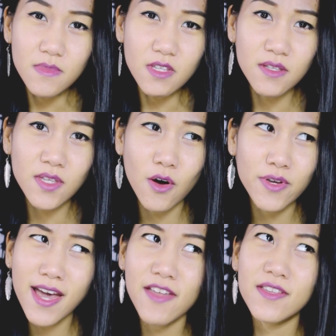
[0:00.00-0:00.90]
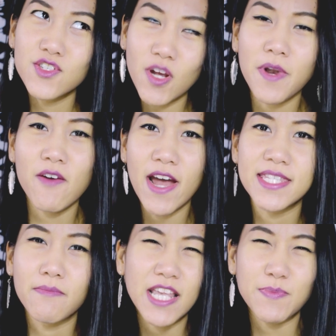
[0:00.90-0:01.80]
So yeah, this Gemini
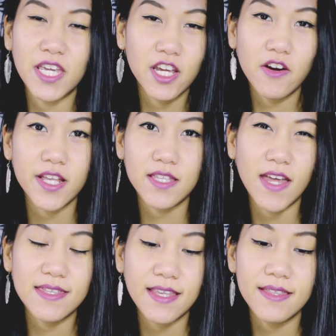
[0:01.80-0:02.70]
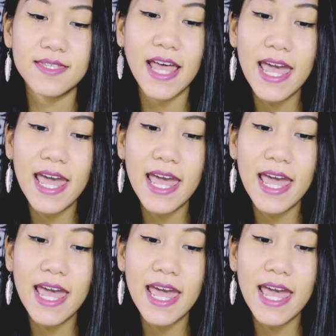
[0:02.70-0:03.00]
rising makes me curious in that sense.